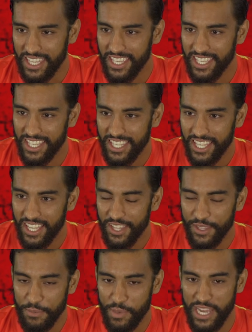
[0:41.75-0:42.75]

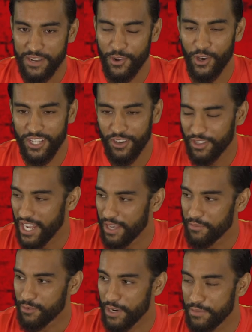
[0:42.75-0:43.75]
I think Paddy Ryder
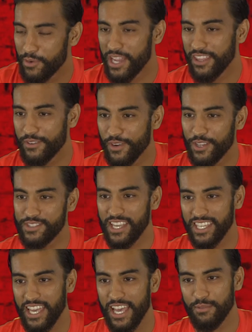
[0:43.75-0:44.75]
got three Brownlow votes
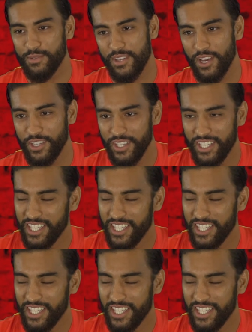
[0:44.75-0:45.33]
that game, so